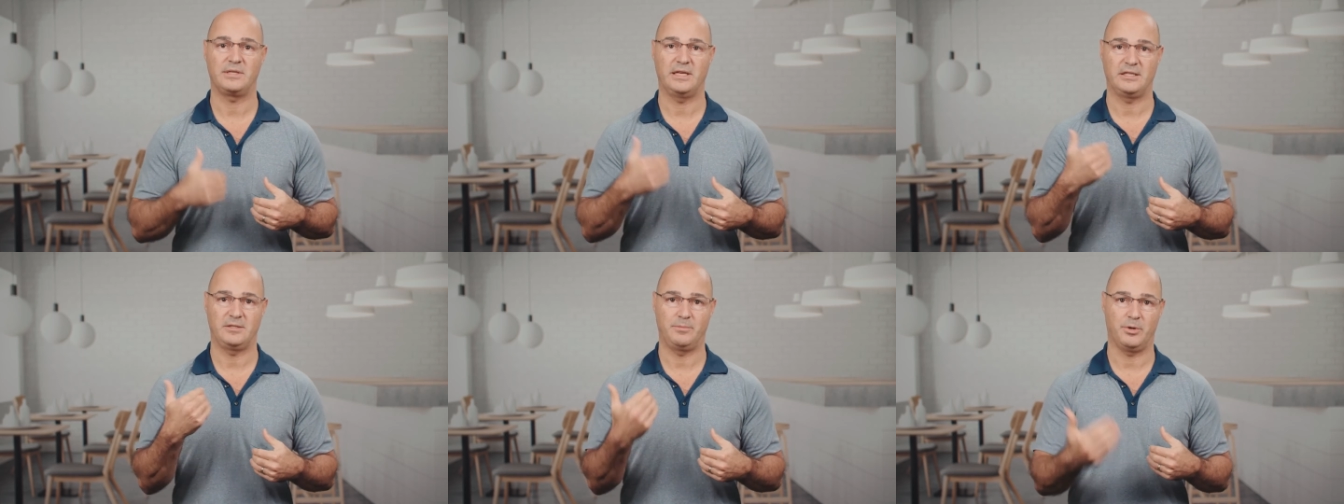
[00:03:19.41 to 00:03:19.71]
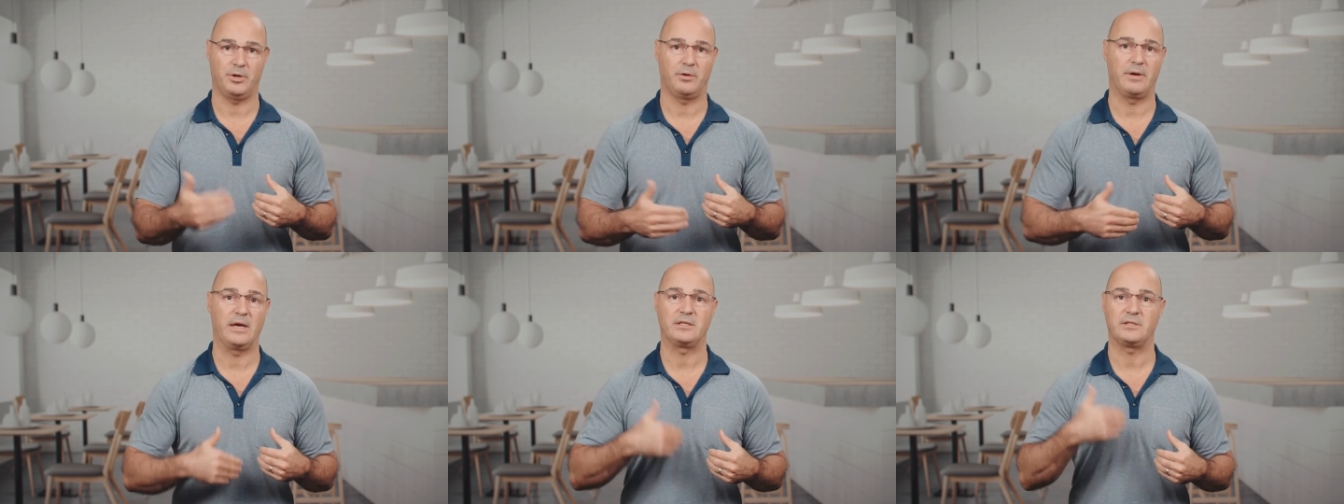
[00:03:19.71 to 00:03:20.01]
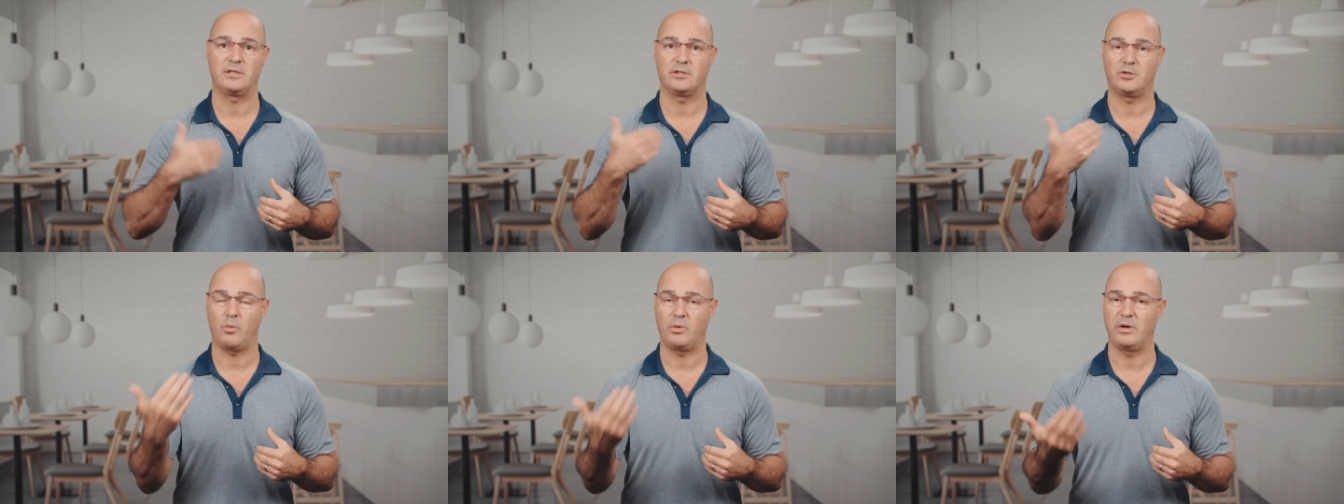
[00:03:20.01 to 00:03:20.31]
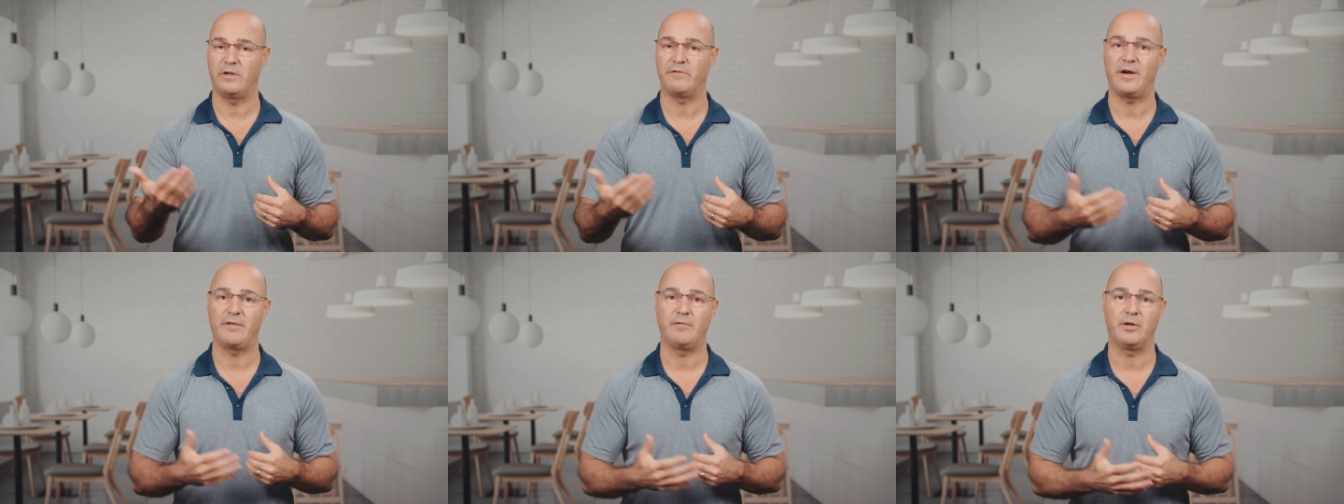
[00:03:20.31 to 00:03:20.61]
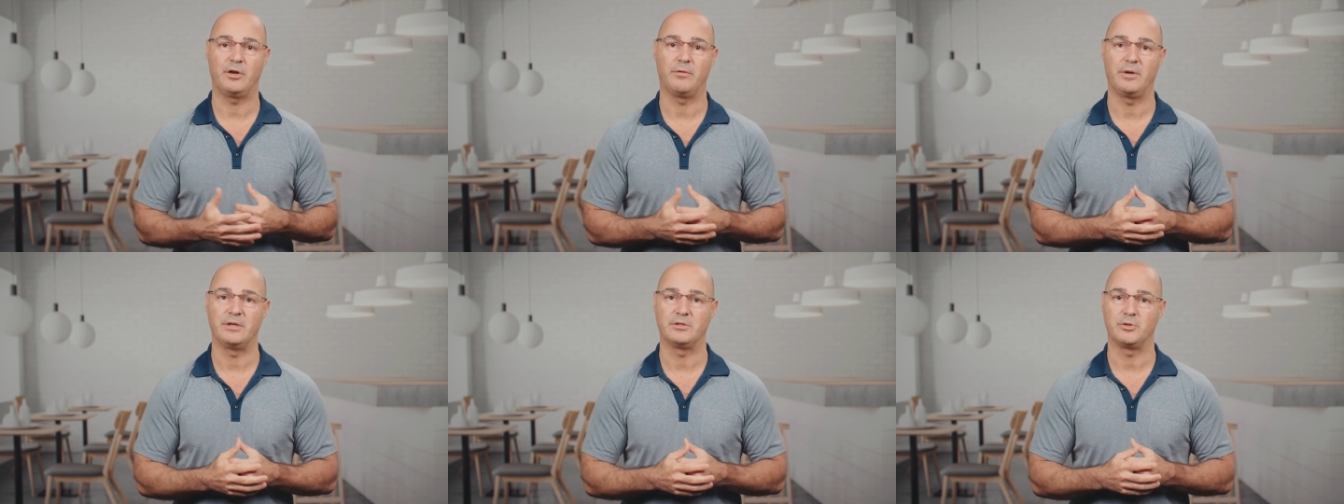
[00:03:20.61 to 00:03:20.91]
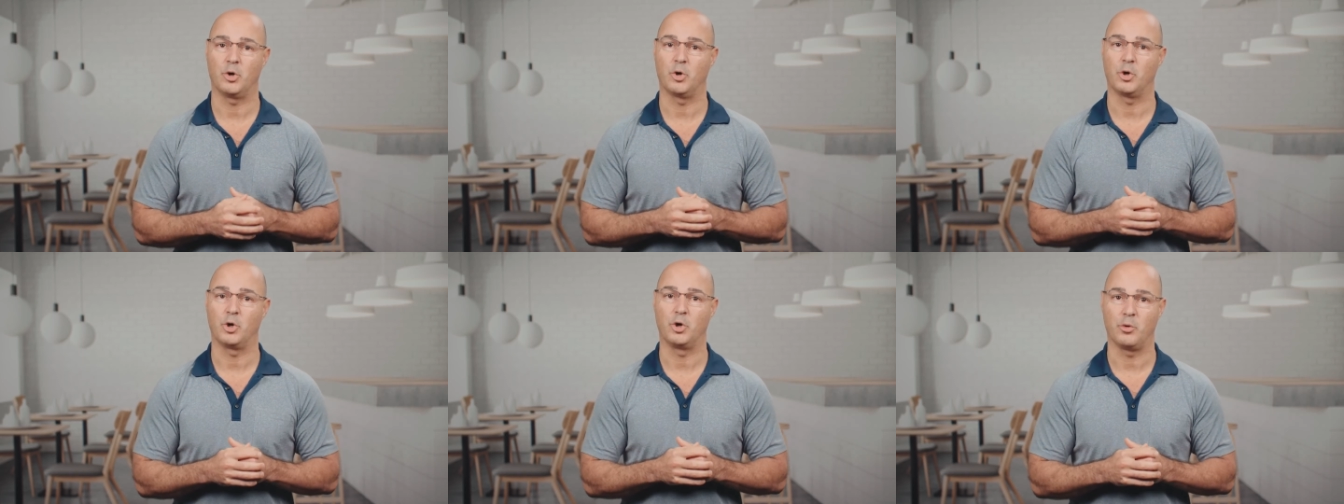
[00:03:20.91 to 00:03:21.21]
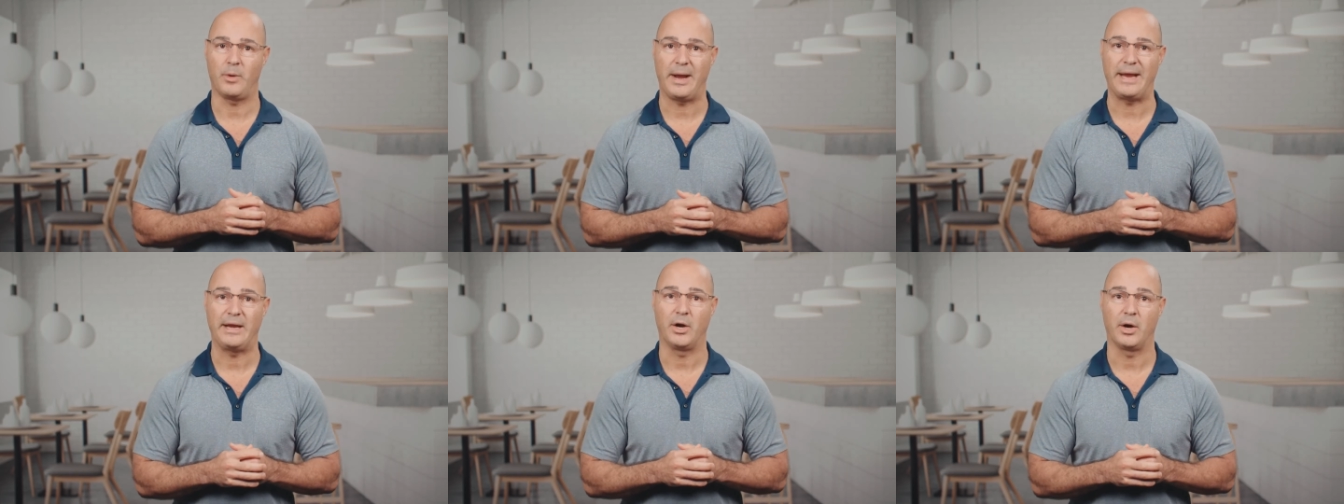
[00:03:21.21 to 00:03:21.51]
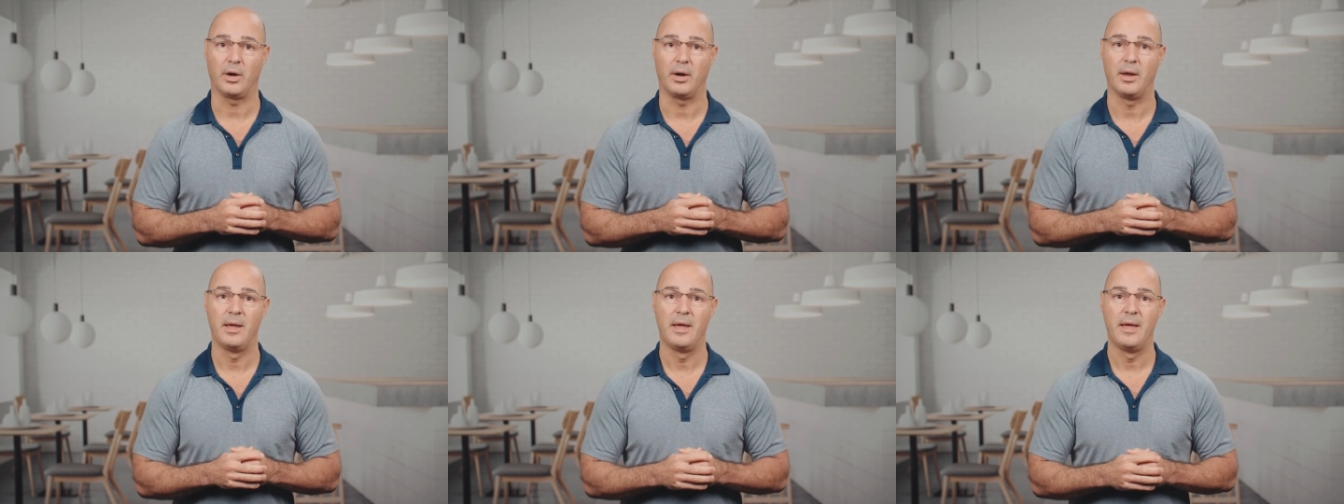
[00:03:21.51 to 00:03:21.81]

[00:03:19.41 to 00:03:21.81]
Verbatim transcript: that's progressed to 25 degrees or greater.